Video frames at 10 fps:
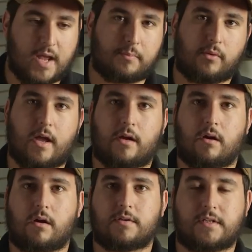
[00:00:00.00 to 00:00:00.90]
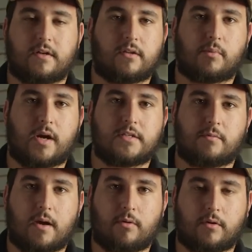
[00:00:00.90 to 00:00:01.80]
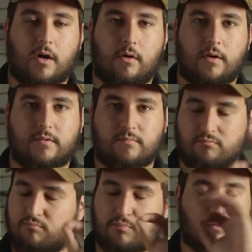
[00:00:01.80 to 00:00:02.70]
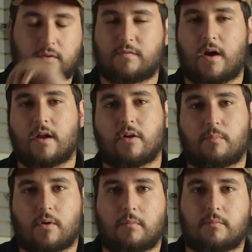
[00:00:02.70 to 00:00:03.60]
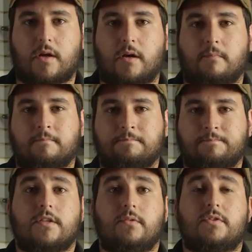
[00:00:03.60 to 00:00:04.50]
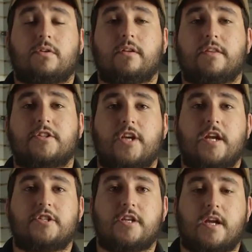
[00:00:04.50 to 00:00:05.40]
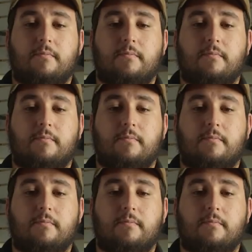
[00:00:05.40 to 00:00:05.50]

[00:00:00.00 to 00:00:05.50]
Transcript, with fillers: Magpul handguards, any other brands you might want to go with, perfectly fine, no problem there. So internally, the JG